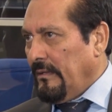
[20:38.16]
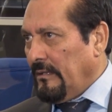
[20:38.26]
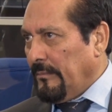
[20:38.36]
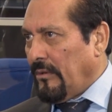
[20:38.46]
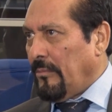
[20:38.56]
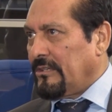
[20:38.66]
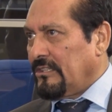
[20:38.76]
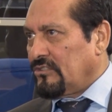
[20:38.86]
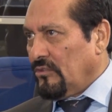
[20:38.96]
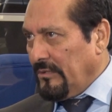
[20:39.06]
the
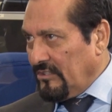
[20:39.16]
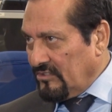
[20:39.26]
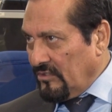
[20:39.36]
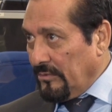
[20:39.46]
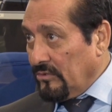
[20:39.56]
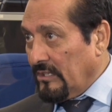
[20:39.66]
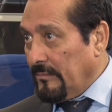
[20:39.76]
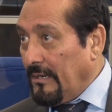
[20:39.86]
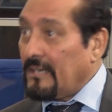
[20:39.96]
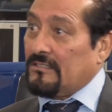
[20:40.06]
property should be distributed,
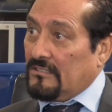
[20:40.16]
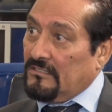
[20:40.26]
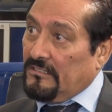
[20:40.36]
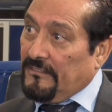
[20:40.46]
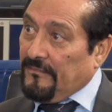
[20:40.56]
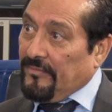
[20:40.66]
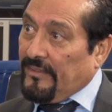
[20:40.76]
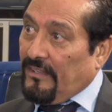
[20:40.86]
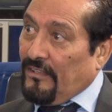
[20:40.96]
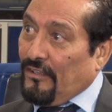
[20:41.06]
but
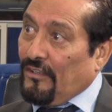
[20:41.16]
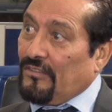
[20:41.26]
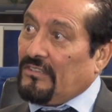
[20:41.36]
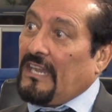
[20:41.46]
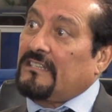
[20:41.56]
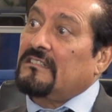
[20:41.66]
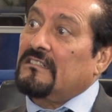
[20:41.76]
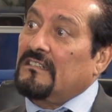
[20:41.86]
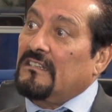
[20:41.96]
that